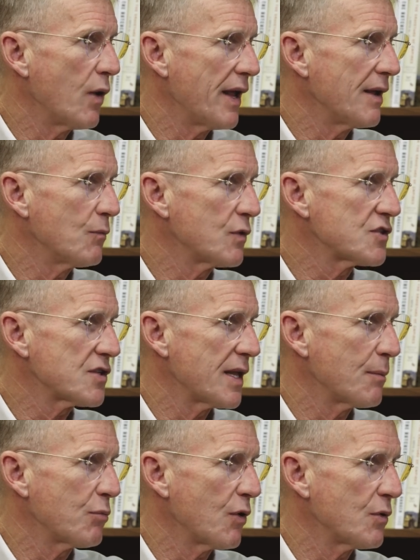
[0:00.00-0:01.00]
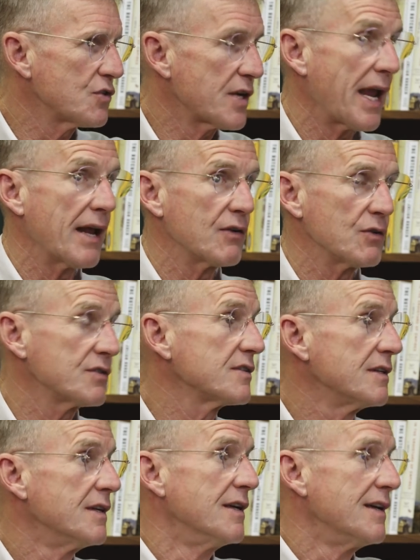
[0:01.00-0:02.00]
way in which they approach candles
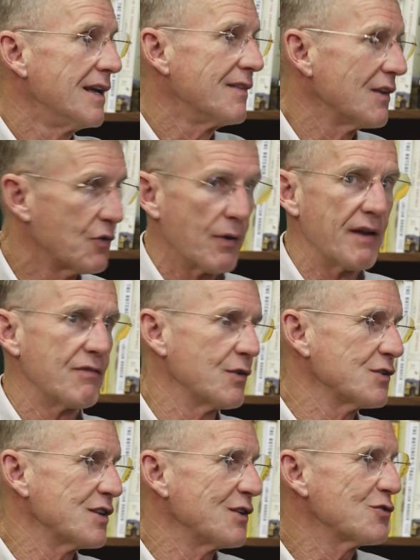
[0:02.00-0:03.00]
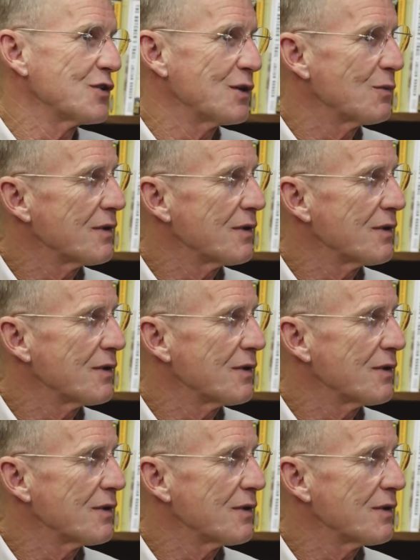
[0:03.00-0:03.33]
in the twenty-first century or